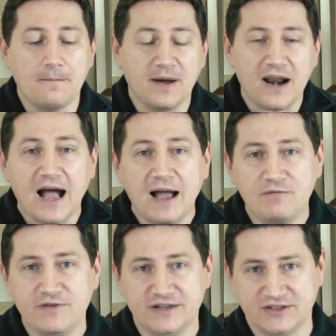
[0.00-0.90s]
but
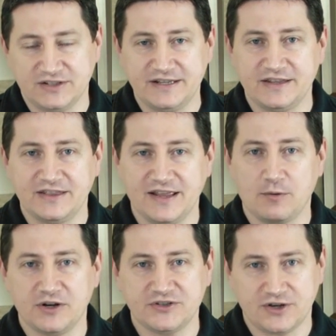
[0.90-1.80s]
obviously the thing I
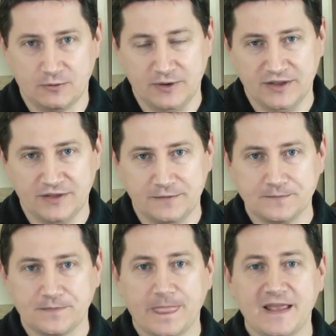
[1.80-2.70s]
want to start with
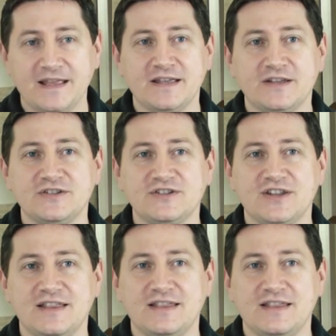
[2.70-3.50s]
is